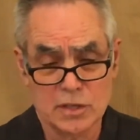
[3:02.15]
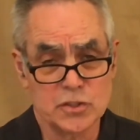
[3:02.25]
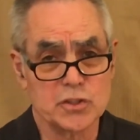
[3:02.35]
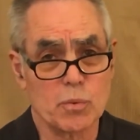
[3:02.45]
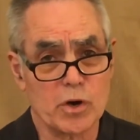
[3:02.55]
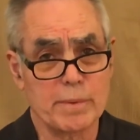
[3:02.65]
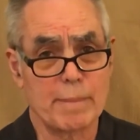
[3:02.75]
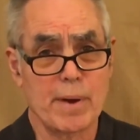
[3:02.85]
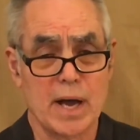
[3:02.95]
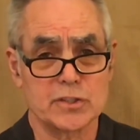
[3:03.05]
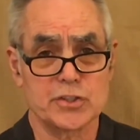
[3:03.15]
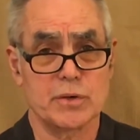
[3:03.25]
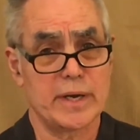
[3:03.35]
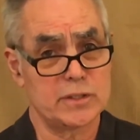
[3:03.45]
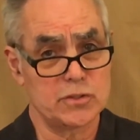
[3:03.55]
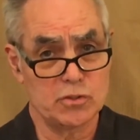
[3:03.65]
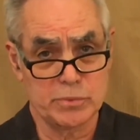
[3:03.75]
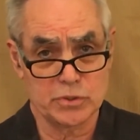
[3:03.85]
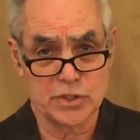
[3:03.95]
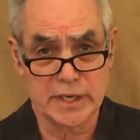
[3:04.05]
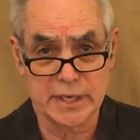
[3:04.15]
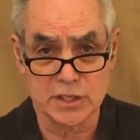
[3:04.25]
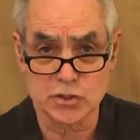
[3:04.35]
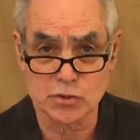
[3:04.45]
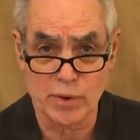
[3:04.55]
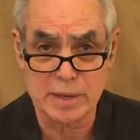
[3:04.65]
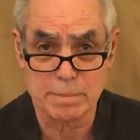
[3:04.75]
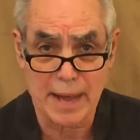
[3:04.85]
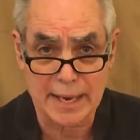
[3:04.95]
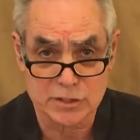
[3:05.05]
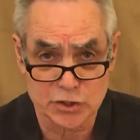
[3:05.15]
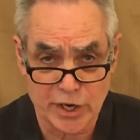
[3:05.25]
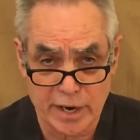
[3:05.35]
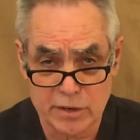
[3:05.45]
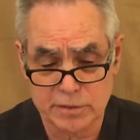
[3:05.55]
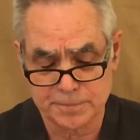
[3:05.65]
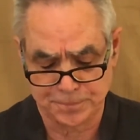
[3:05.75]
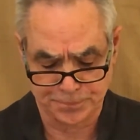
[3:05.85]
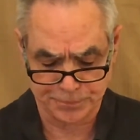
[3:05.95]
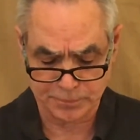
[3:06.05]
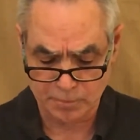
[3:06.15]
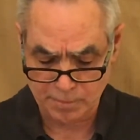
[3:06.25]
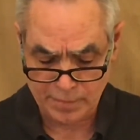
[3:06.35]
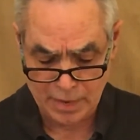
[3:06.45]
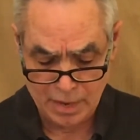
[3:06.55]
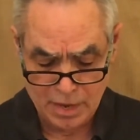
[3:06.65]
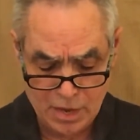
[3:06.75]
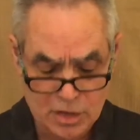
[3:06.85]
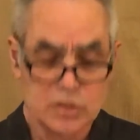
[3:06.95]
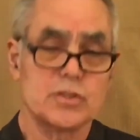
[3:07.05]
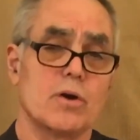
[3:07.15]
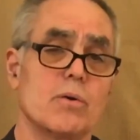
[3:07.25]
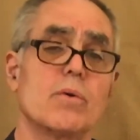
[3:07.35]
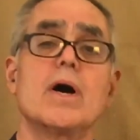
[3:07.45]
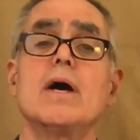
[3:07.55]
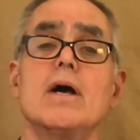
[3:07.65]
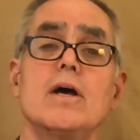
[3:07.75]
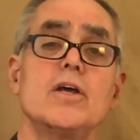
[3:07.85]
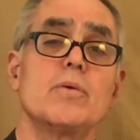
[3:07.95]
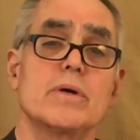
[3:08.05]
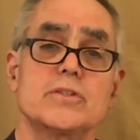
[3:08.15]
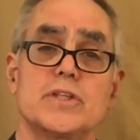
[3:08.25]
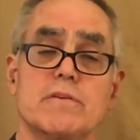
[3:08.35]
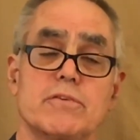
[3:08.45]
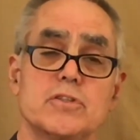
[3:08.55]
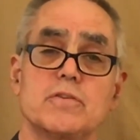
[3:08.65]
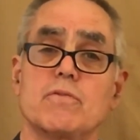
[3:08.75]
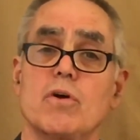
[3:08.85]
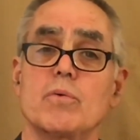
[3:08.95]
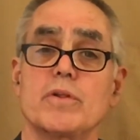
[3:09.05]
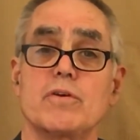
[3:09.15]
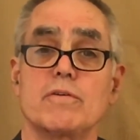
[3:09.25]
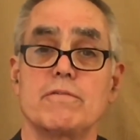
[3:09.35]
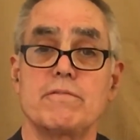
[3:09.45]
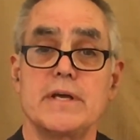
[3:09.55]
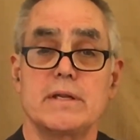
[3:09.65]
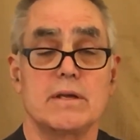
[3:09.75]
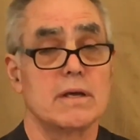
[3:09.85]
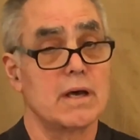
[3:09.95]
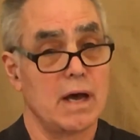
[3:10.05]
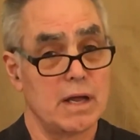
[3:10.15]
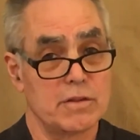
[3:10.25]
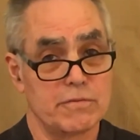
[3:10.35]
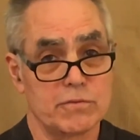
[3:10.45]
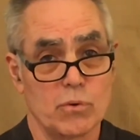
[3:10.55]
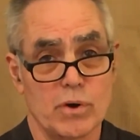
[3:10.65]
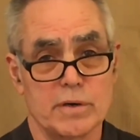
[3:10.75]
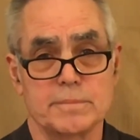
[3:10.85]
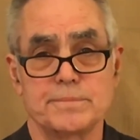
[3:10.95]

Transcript: just a word about posture. I assume you're sitting in a straight back chair. So you want to sit, first of all, with your feet on the floor,